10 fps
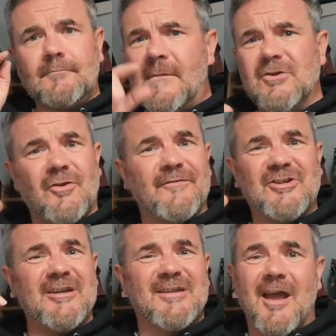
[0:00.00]
So if you see us
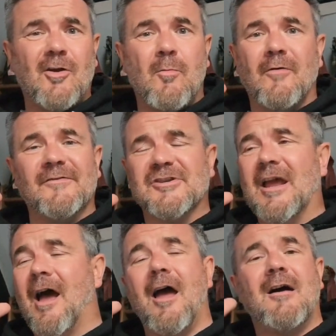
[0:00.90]
there, come over and say
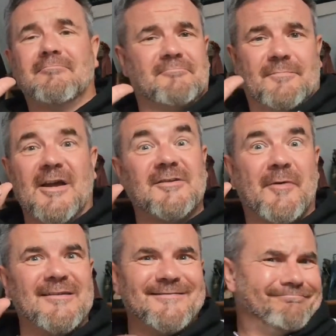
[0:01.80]
hi. Buy us a pint.
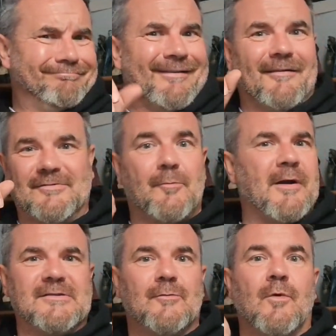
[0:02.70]
Don't buy
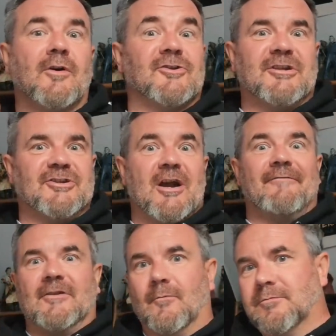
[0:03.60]
someone because he's driving.
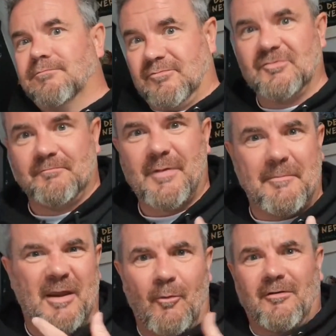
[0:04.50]
No, buy me
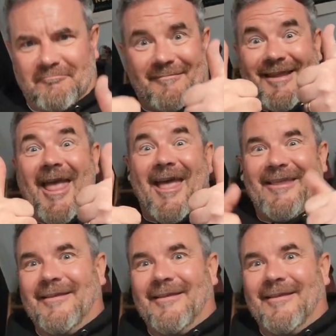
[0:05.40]
one. Hey.